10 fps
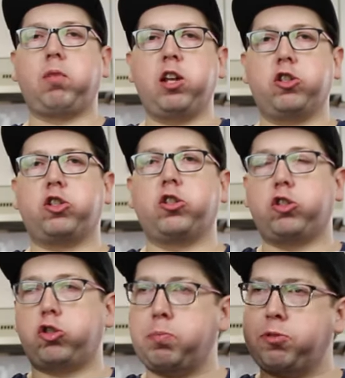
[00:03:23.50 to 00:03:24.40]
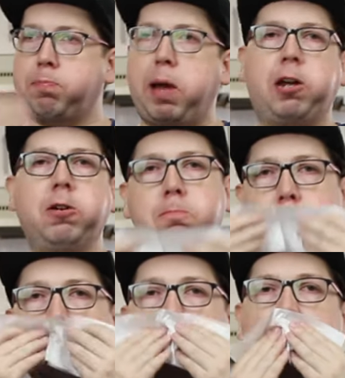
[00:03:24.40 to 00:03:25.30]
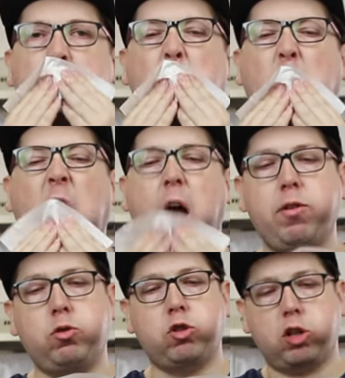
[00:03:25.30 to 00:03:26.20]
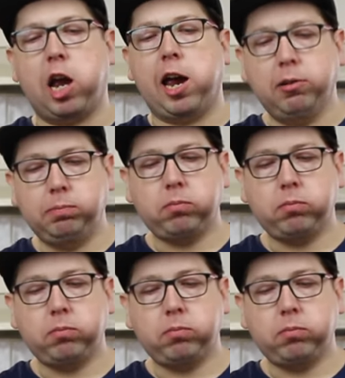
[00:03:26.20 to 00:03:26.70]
It's strips of bacon. Yeah. This is okay.